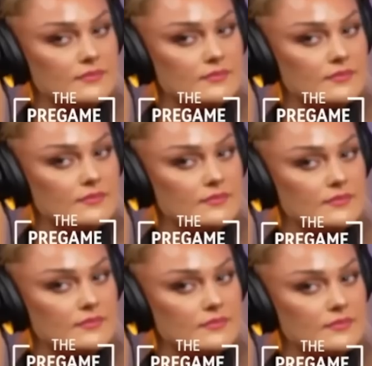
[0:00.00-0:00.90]

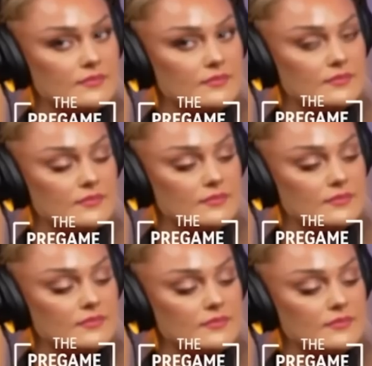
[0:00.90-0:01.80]

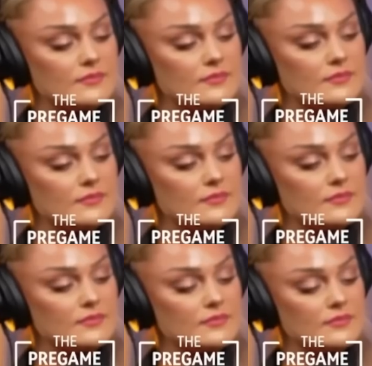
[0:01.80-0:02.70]

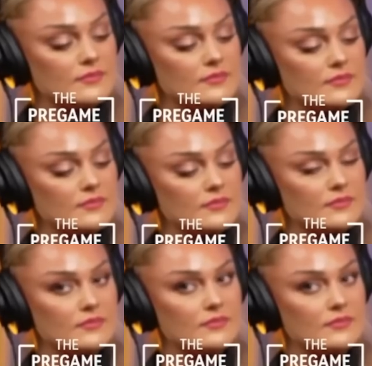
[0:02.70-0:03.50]
(silent)